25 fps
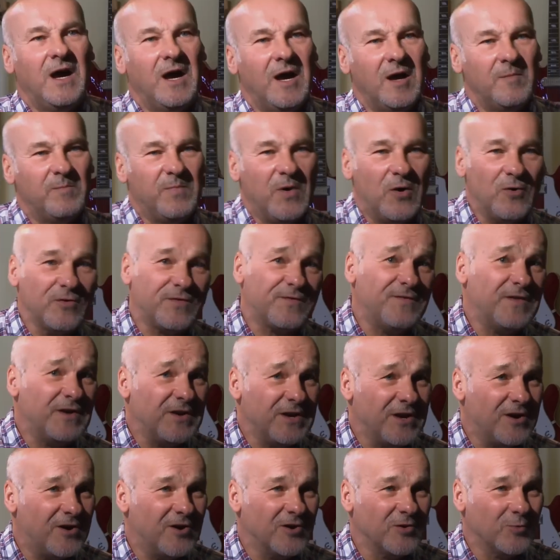Uh, both
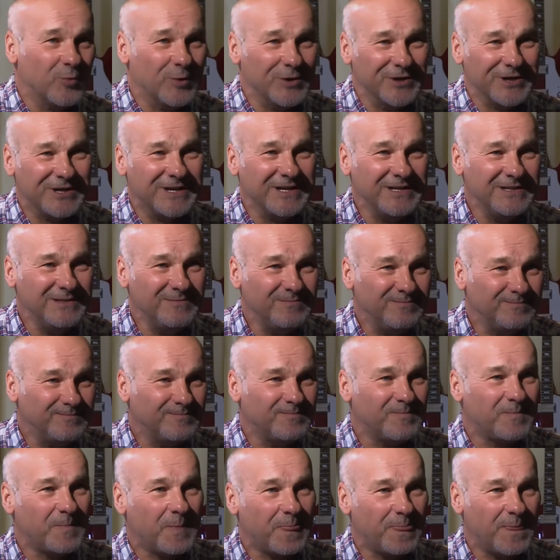very hard working,
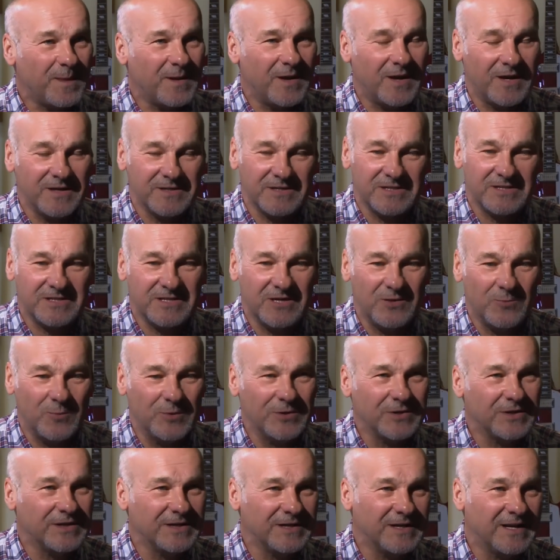as I say,
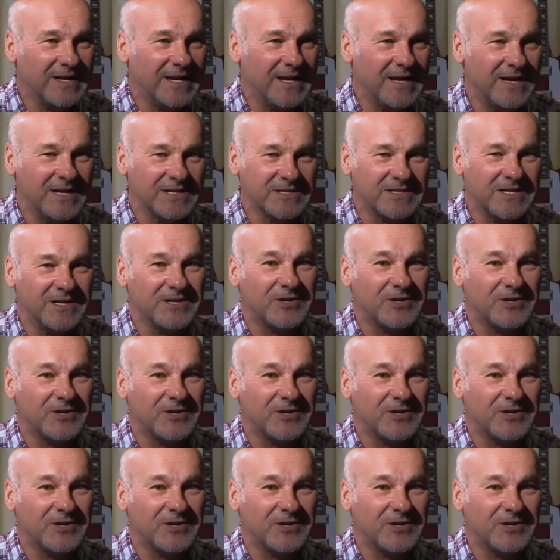working class.